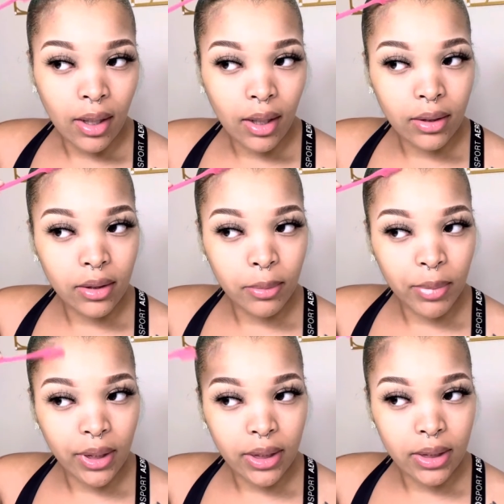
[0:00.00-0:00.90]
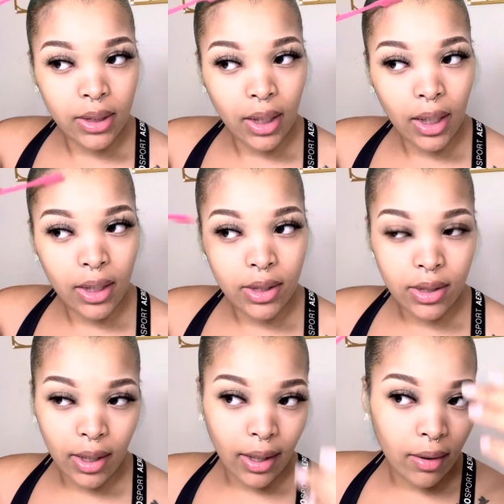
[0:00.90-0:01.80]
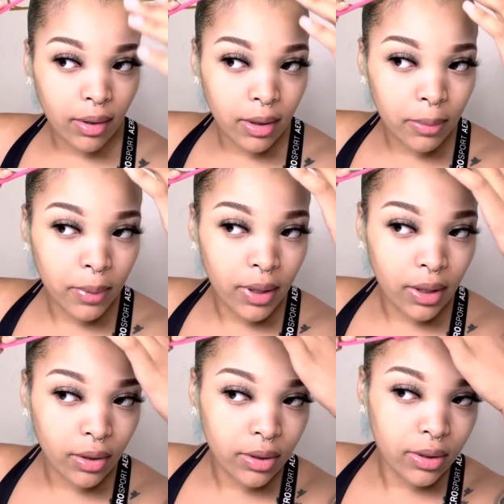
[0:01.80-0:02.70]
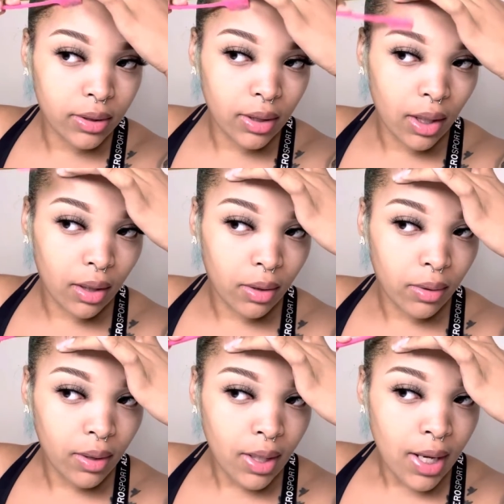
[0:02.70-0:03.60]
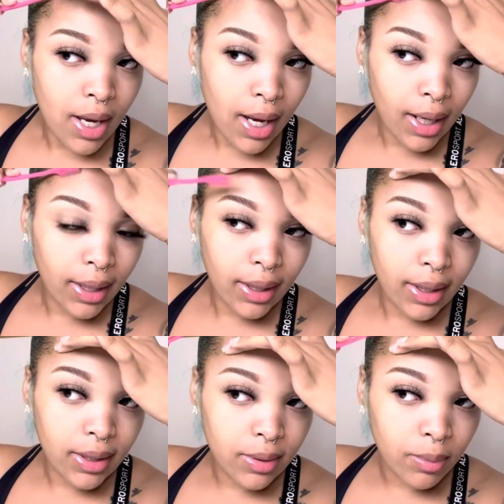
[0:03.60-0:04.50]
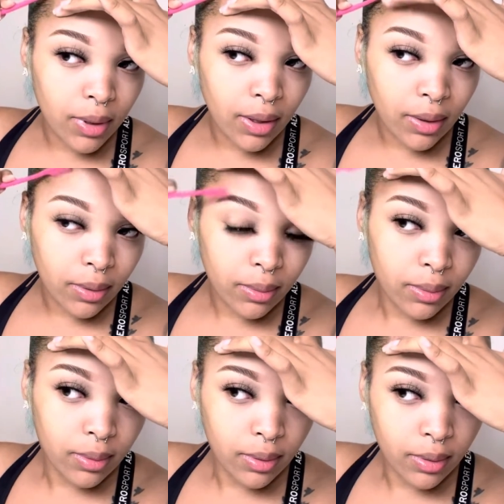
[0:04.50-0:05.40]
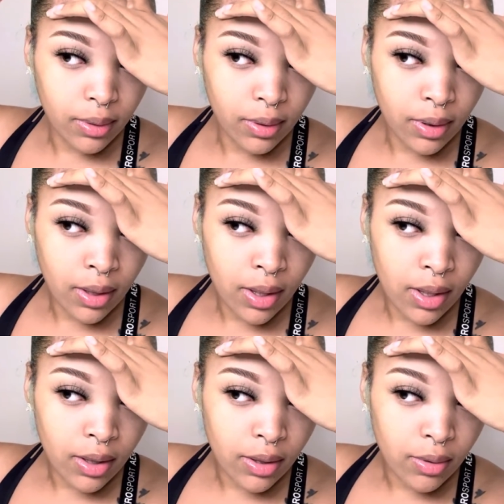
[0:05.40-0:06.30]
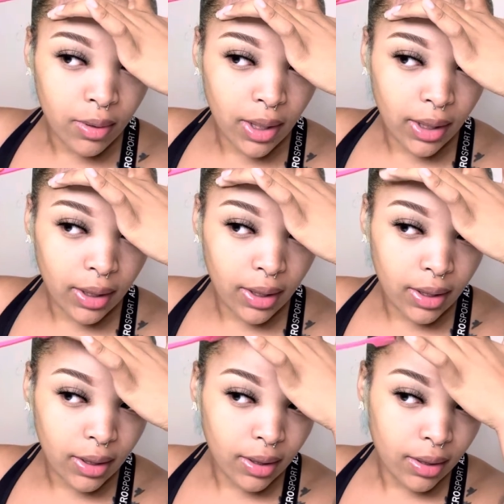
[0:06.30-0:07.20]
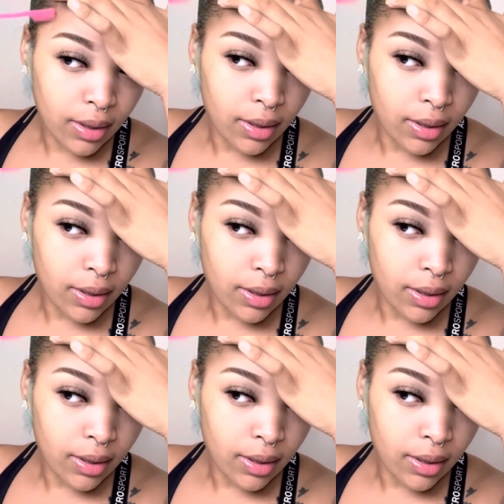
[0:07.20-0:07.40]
a little bit of this edge out up here. So I guess we're gonna do that again.